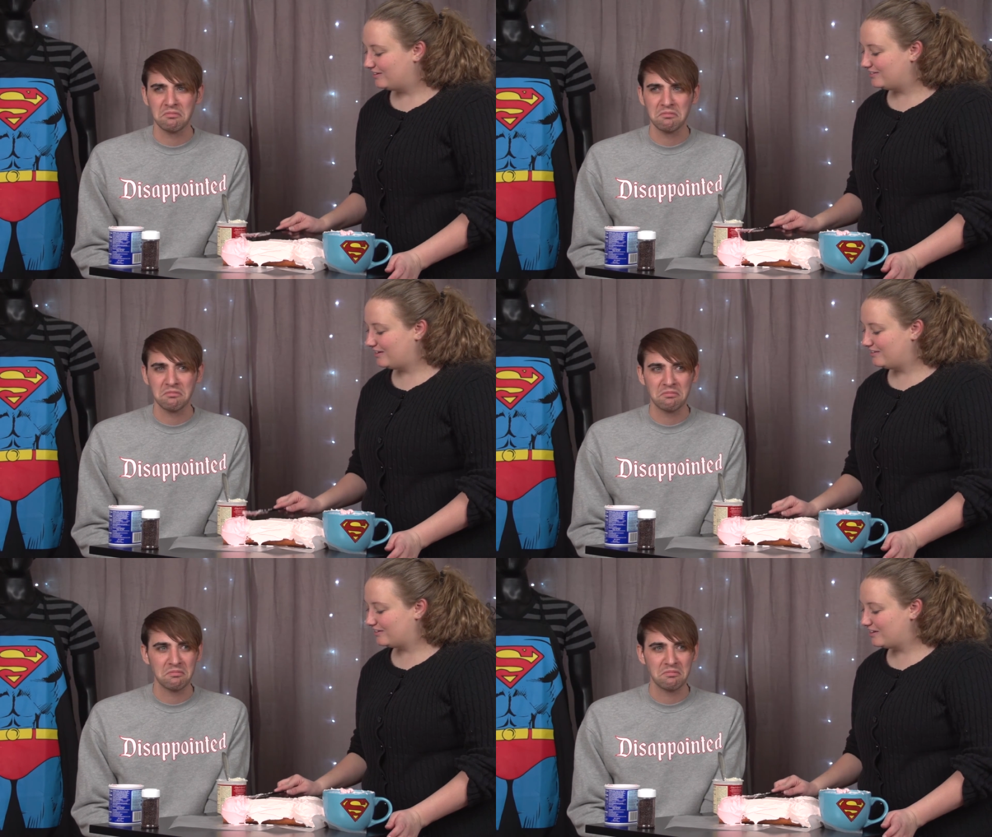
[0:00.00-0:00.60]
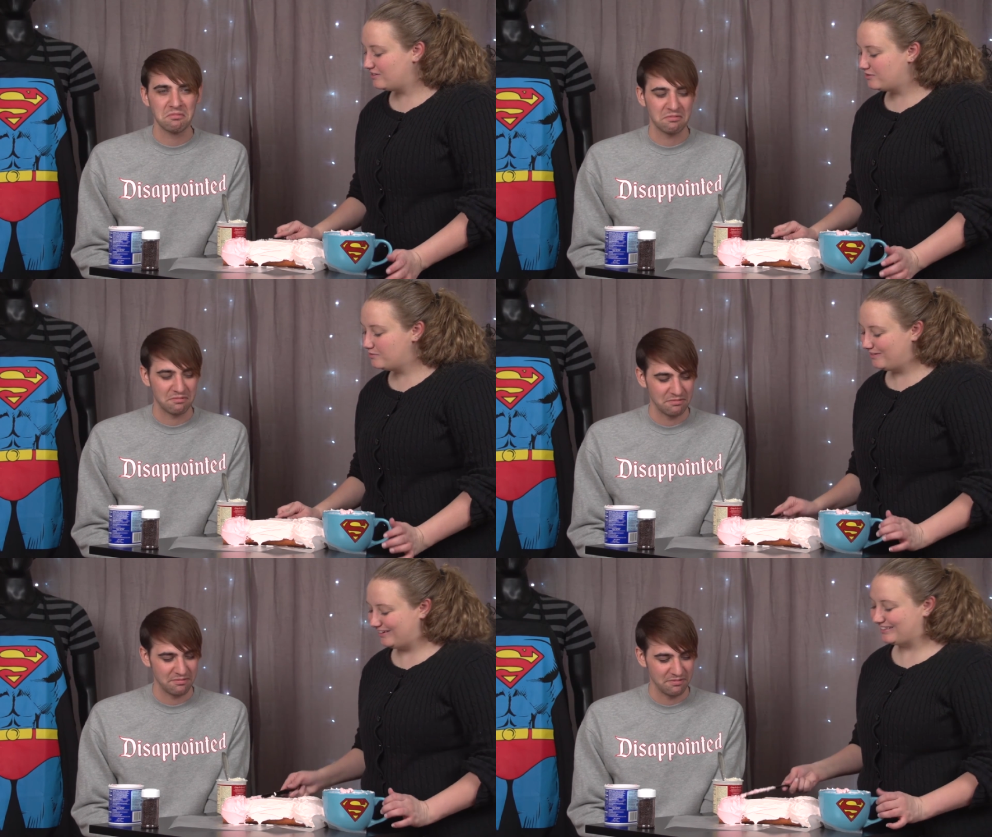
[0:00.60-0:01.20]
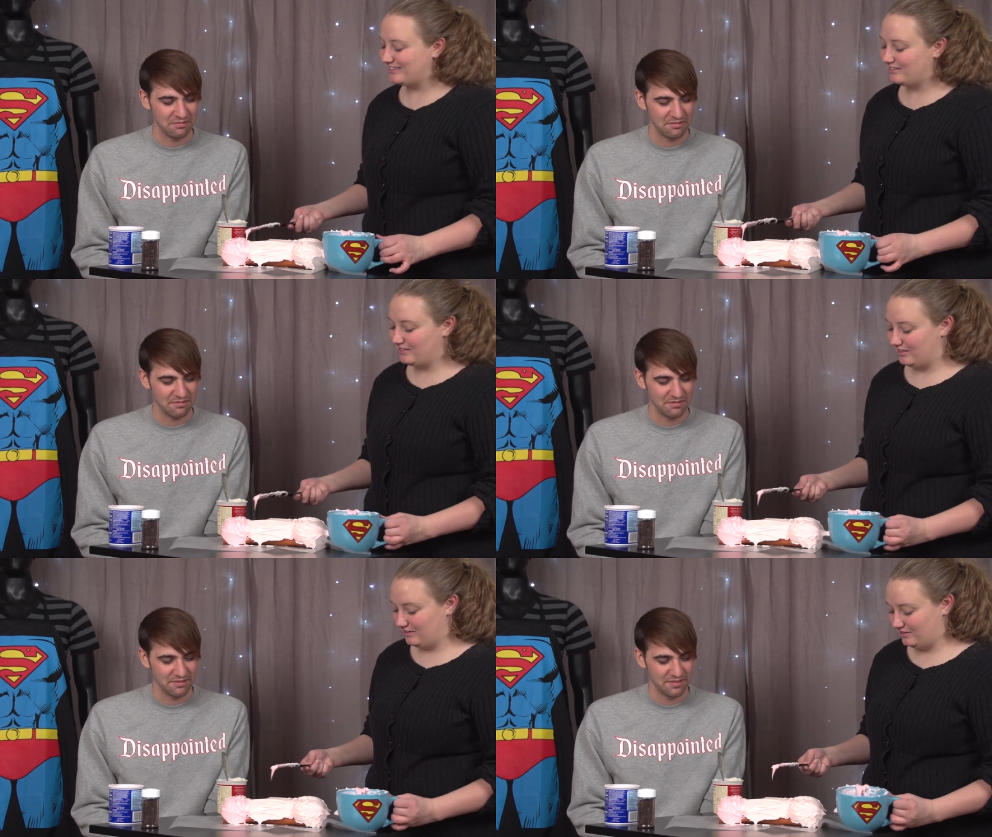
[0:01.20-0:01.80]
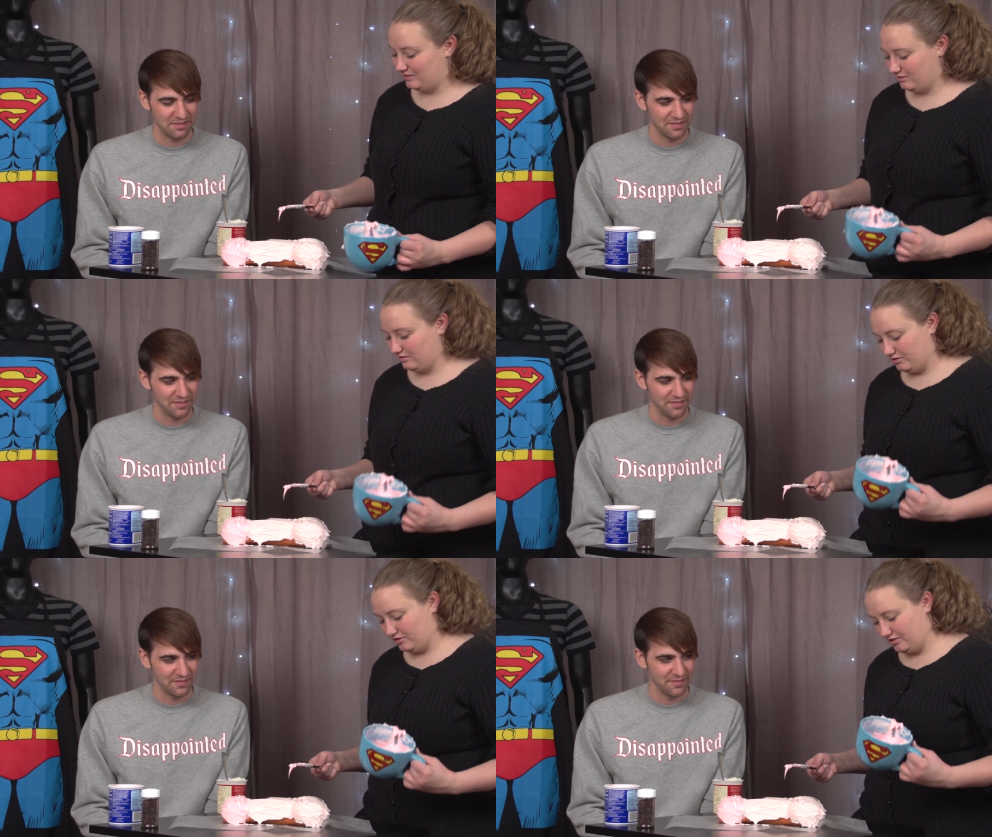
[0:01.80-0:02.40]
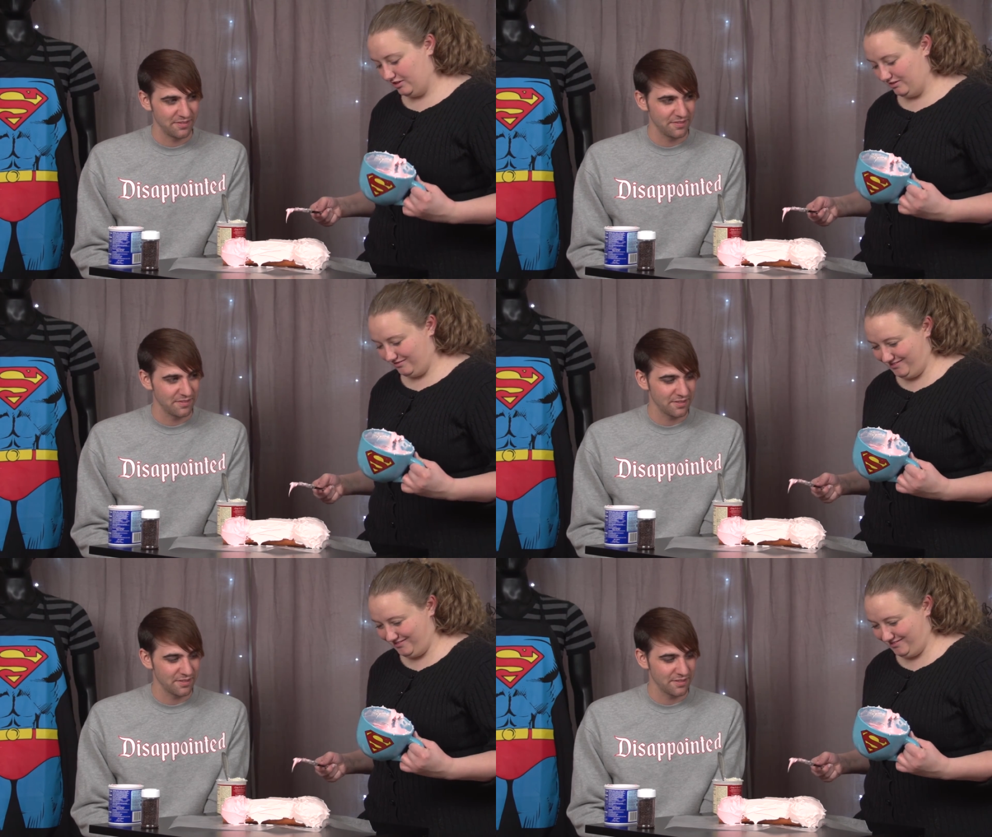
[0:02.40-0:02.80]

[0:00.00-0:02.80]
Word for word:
Speaker 1: Delicate to an extent. Right. Oh shit.